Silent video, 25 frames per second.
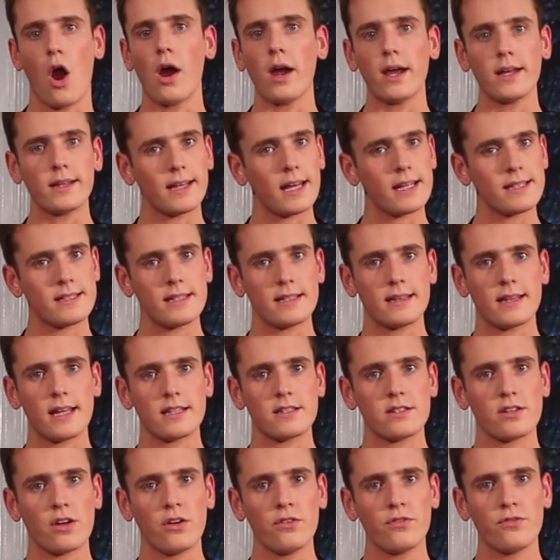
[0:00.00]
All right, that's it.
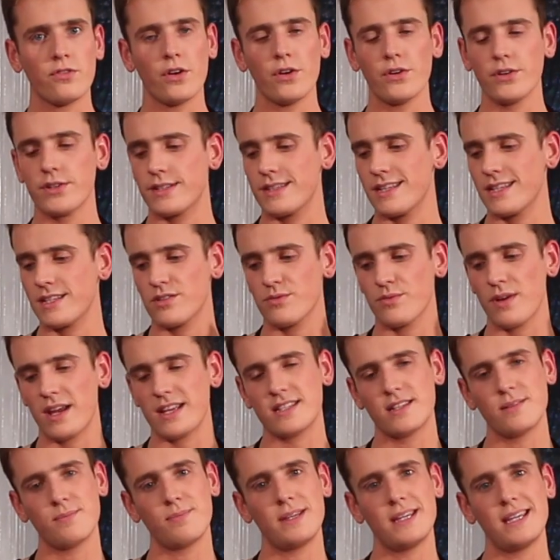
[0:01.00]
That's all, folks. This
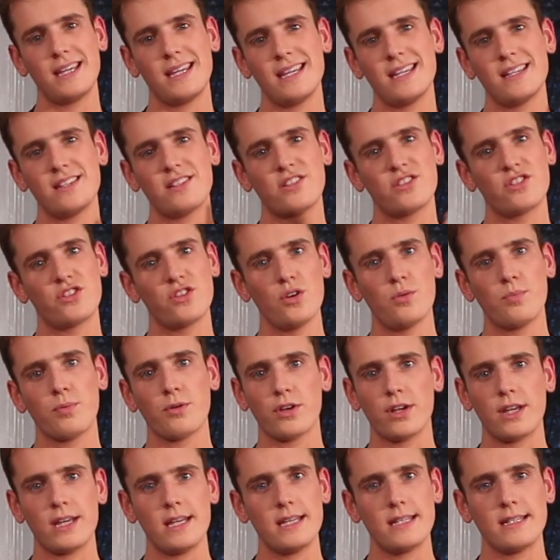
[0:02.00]
recipe is
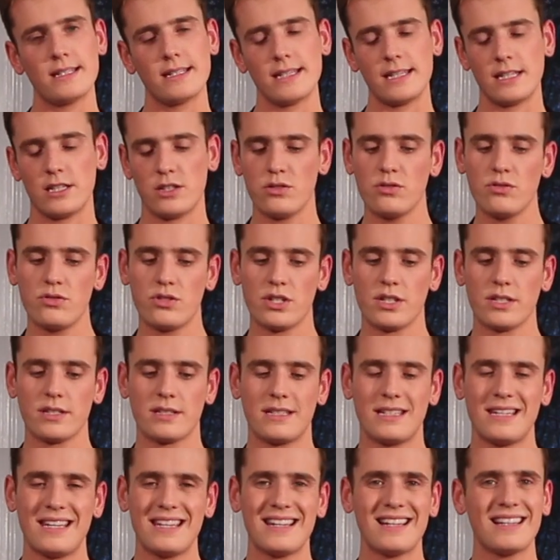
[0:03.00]
super easy. You
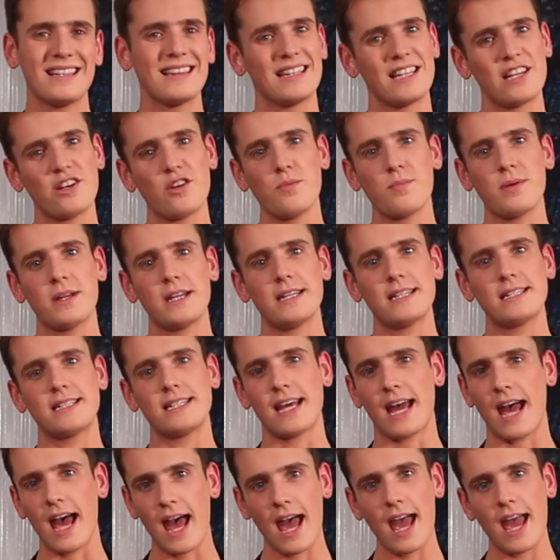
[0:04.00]
just need a little bit of
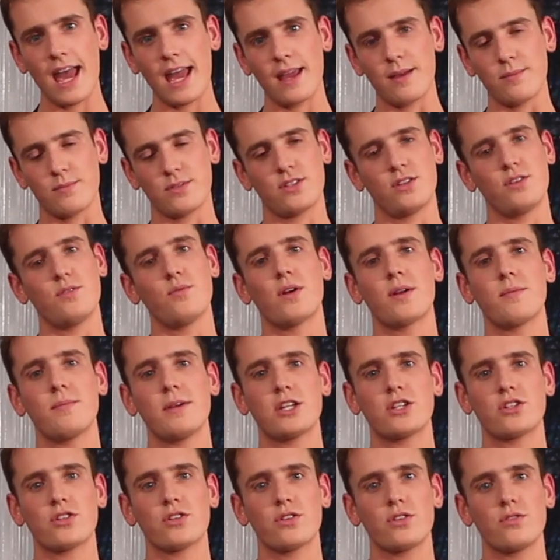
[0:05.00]
time. So you want to
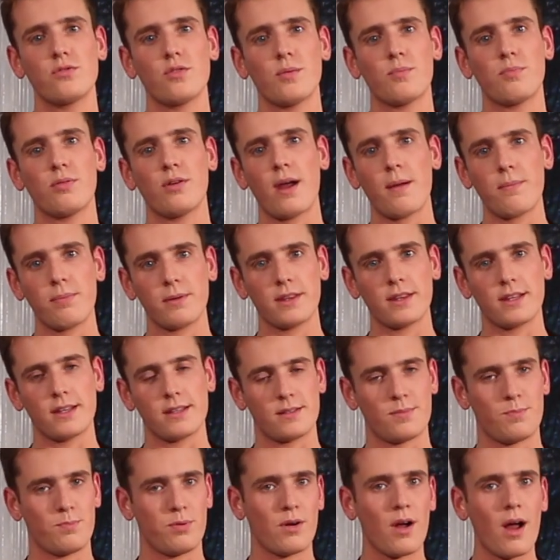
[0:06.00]
make sure you are prepping
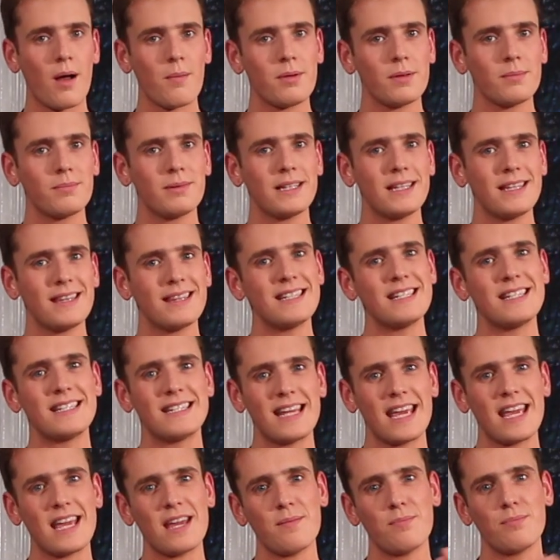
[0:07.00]
this probably the
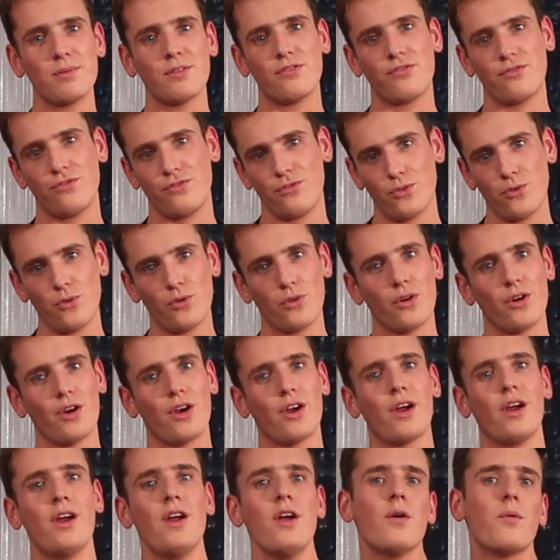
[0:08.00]
day
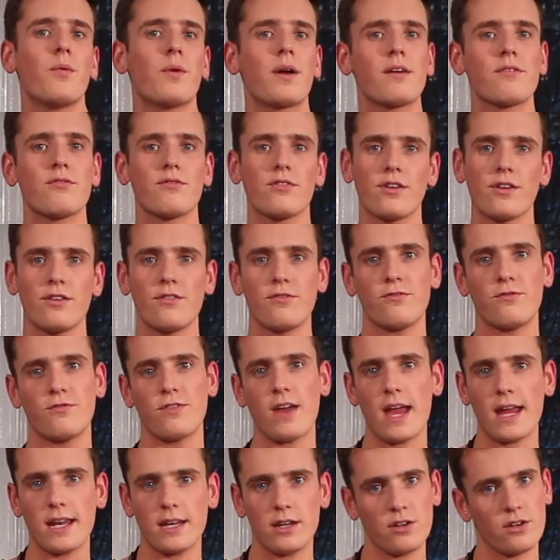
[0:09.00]
before whatever
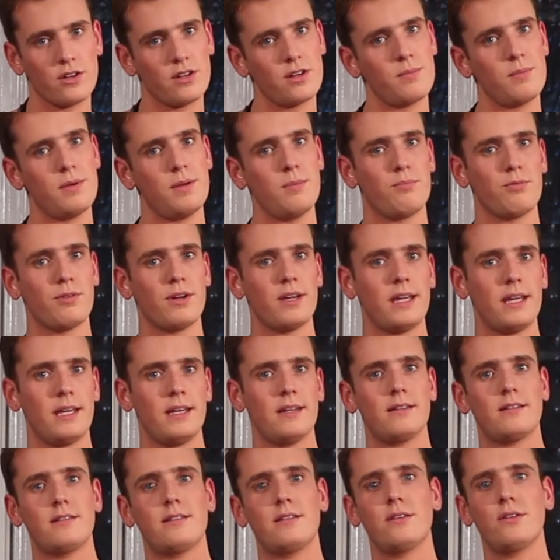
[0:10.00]
event you're going to be bringing
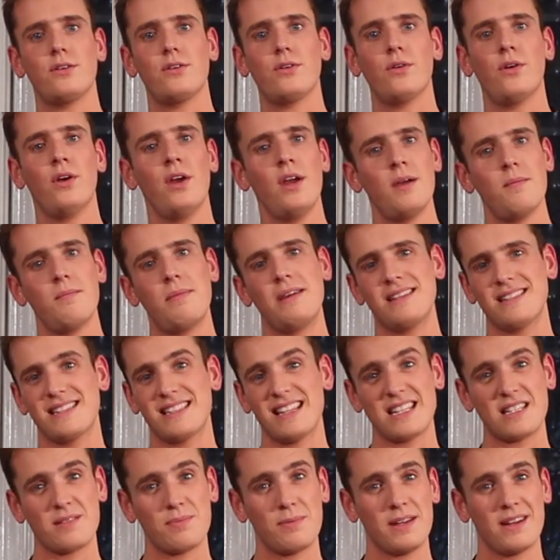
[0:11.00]
it to, because
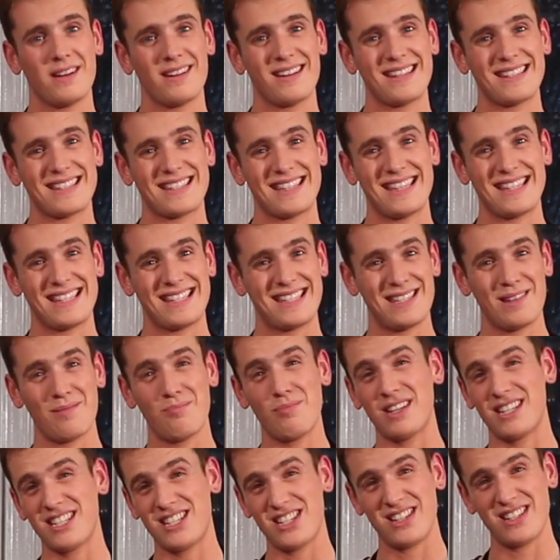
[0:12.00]
let's be honest, this is a
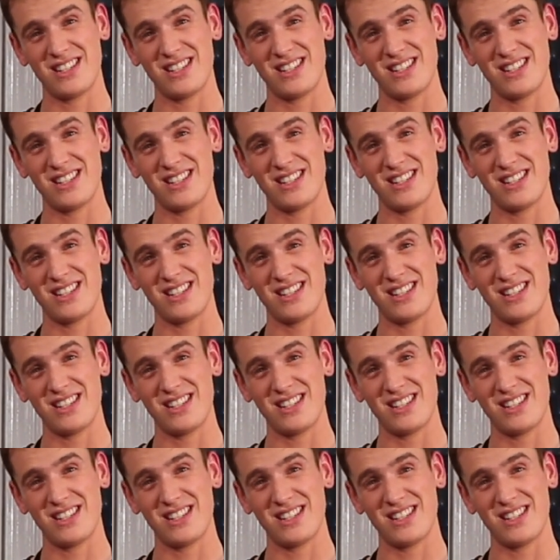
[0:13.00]
big